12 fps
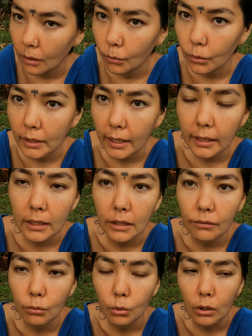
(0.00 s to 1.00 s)
when I
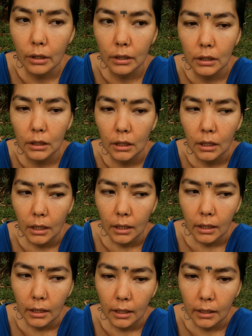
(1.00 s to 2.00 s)
give water.
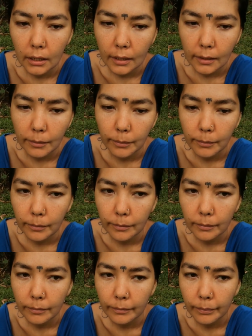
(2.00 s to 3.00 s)

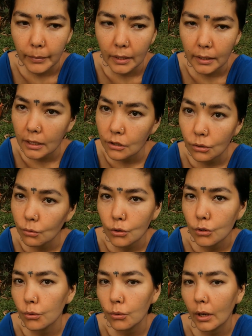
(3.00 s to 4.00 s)
And I
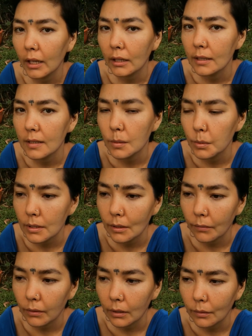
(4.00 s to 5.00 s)
don't do any
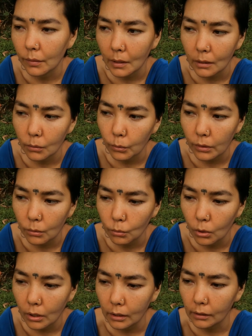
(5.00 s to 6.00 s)
specific thing with the
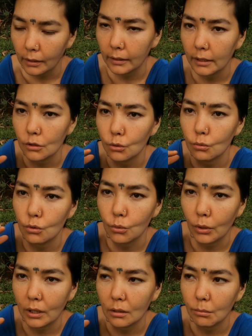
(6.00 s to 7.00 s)
water, like I don't
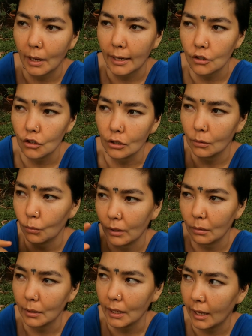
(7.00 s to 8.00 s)
do any magic
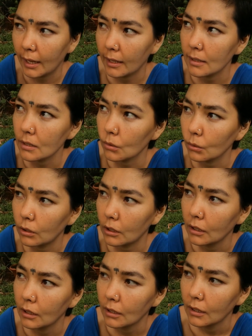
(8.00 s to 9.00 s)
with my hands,
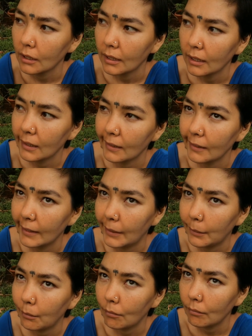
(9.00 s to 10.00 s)
or
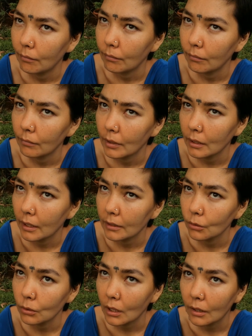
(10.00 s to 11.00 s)

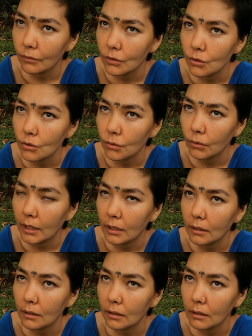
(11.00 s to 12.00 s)
I don't have to do
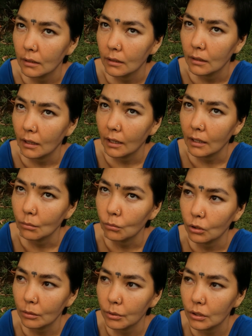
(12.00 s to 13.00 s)
that
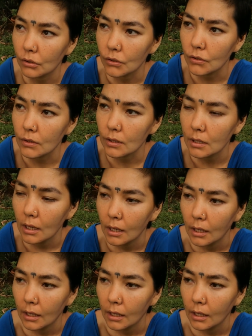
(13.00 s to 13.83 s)
anymore because